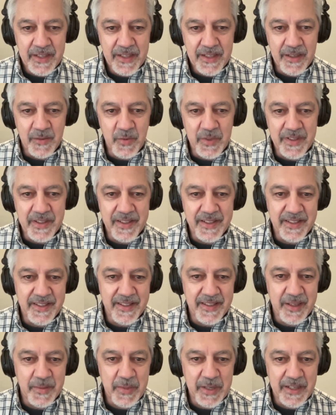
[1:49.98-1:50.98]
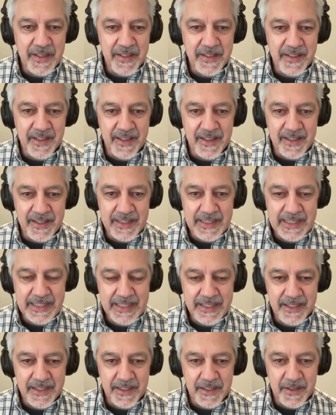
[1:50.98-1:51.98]
one thing to think about is that
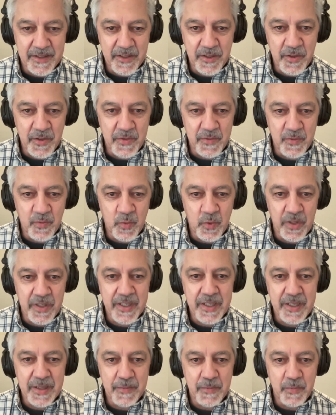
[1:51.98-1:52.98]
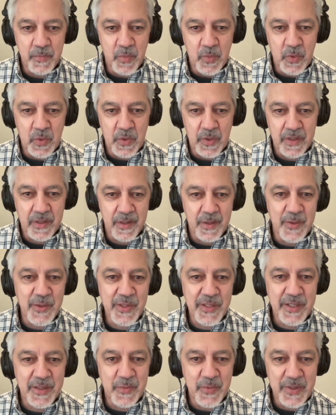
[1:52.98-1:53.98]
it's you're working more
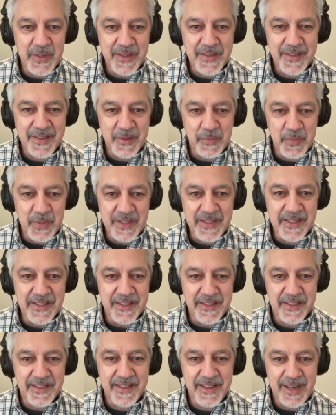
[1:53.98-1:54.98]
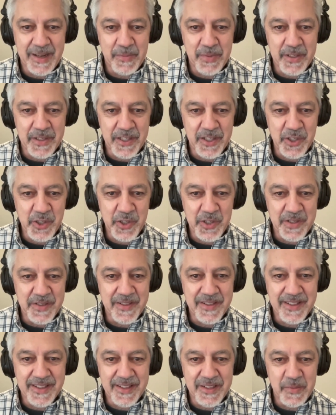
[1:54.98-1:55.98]
closely with the business
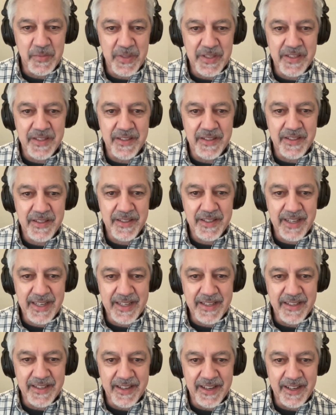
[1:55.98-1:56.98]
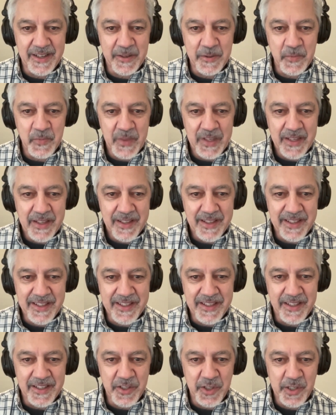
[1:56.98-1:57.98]
applications and the business data now. It's
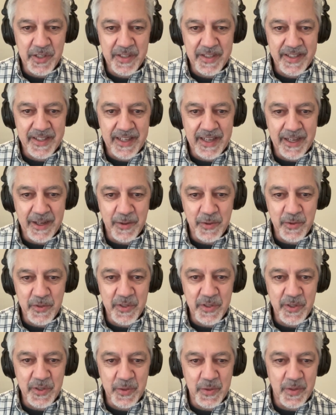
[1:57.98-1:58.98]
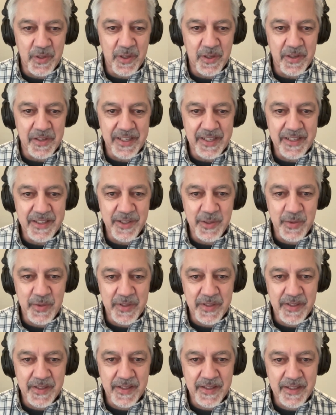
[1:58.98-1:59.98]
not just how do you log into a
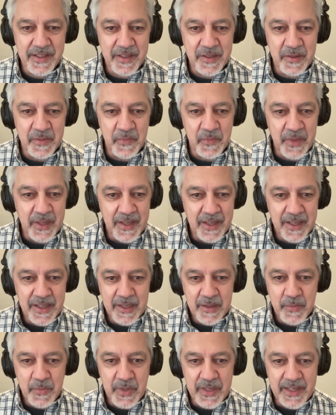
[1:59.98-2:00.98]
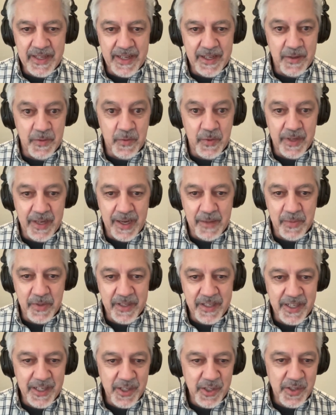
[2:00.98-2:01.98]
system, but now what
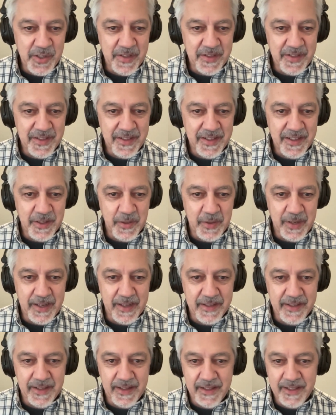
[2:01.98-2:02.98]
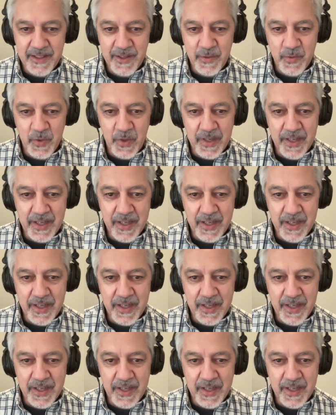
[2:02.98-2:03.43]
applications can you access, what